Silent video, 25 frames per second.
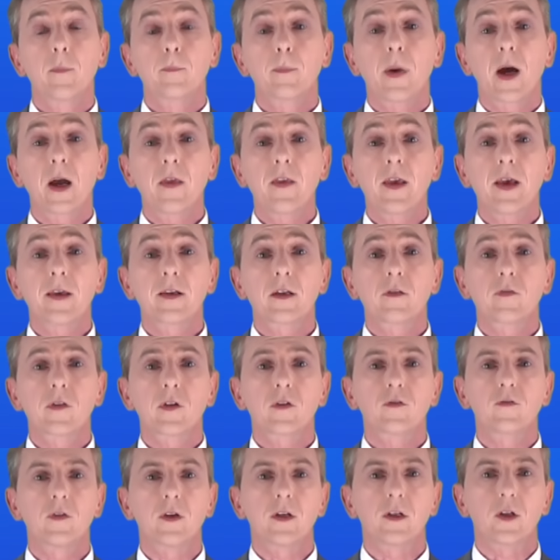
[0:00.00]
By the end of
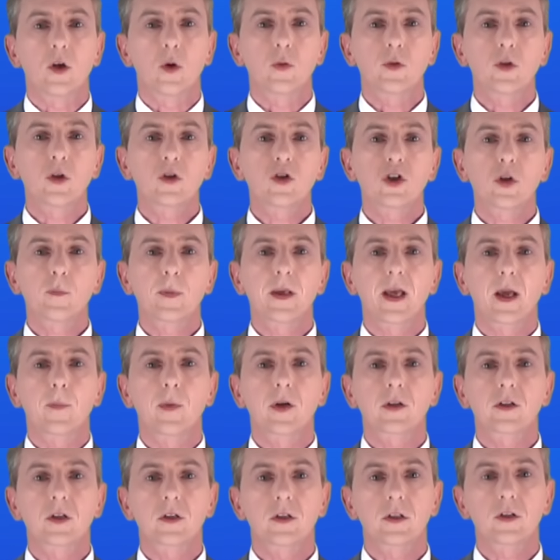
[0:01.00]
this video, you should be
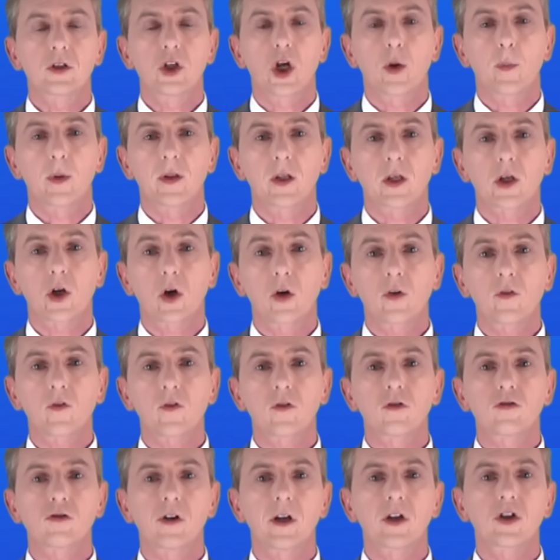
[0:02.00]
able to determine the
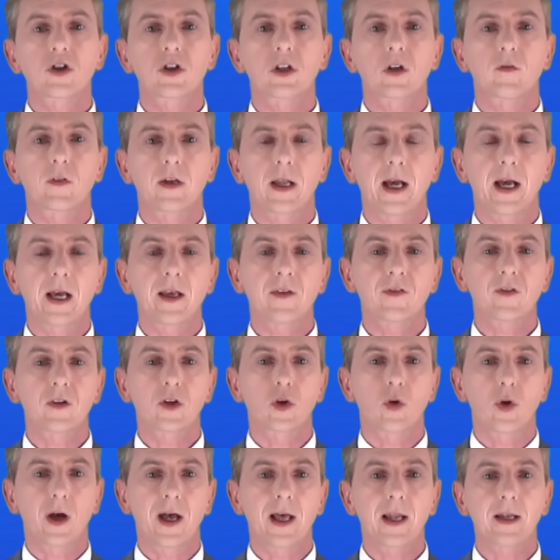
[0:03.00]
concentration of an acid
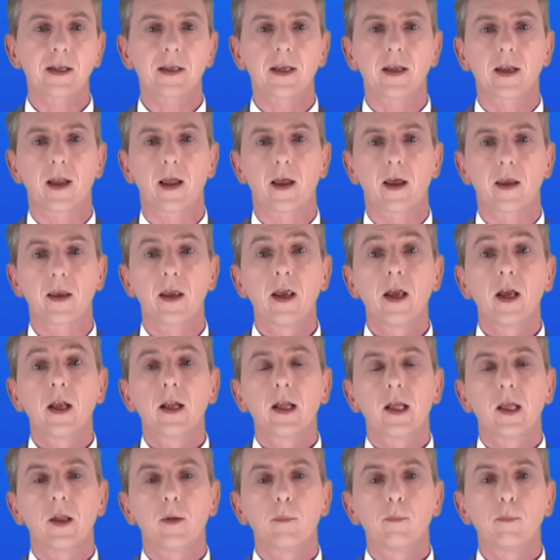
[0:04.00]
or alkali
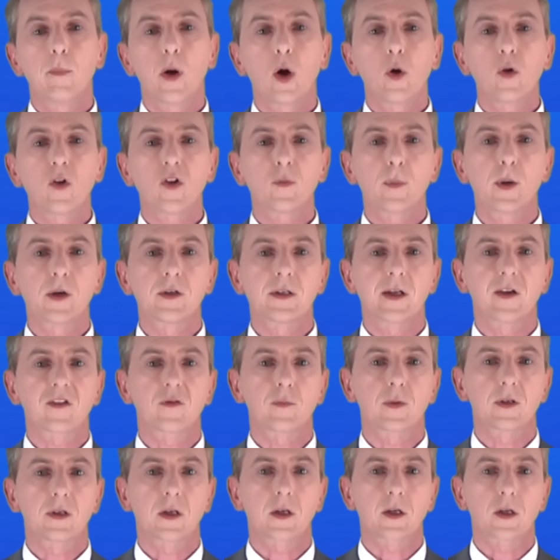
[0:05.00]
in moles per
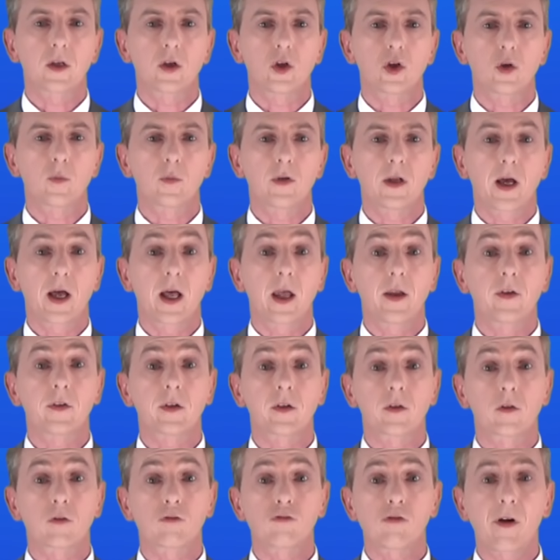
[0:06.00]
decimeter cubed and
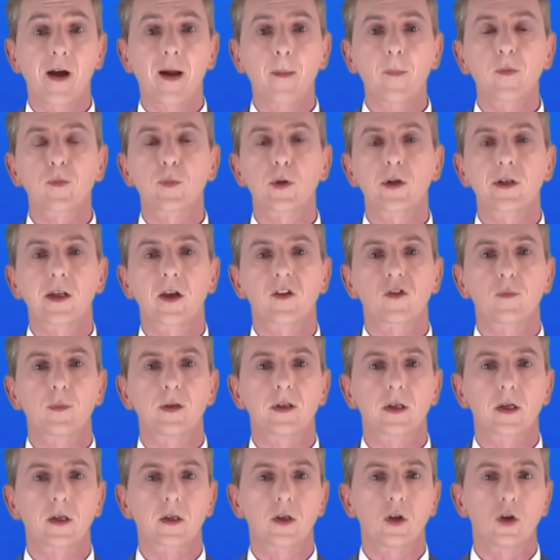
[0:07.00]
in grams per
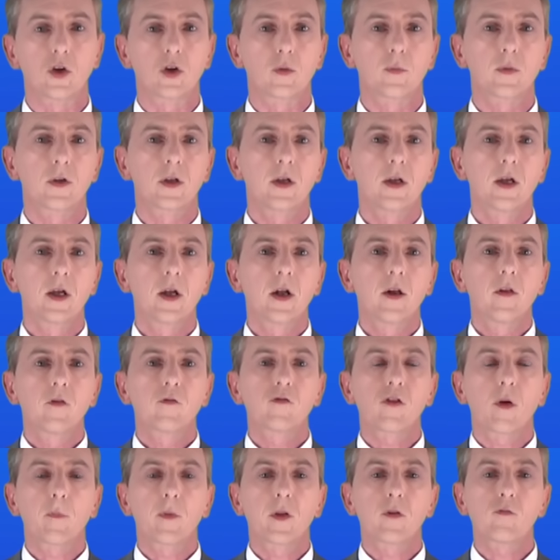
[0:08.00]
decimeter cubed
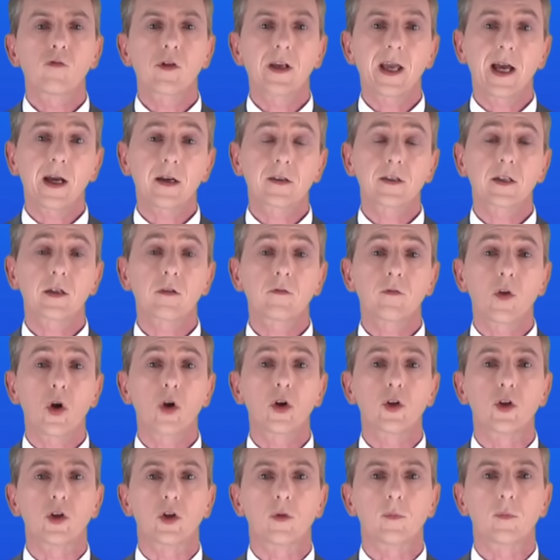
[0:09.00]
from the reacting
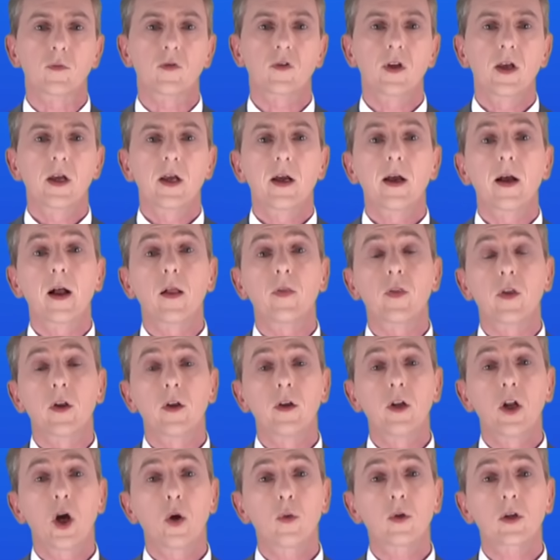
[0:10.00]
volumes and the
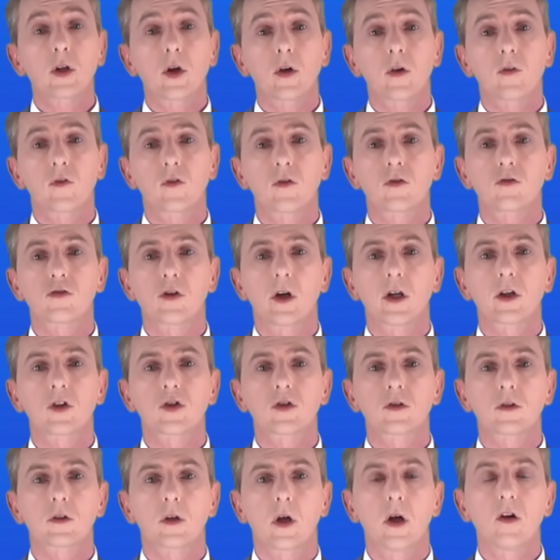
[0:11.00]
known
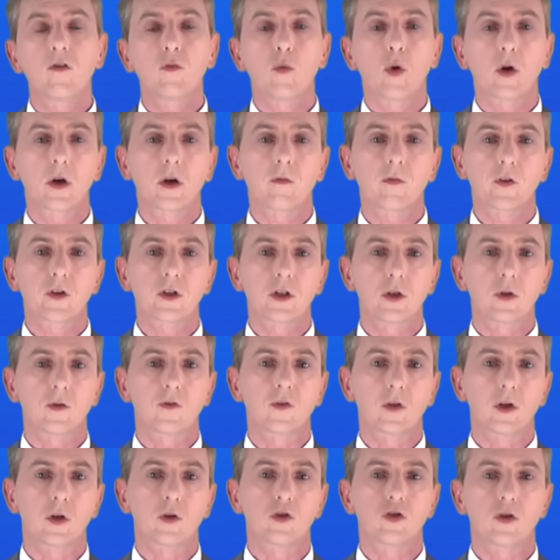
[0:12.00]
concentration of one of the two
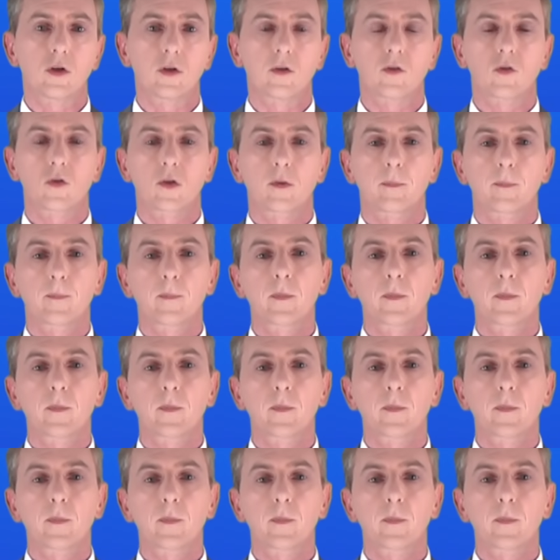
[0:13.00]
solutions.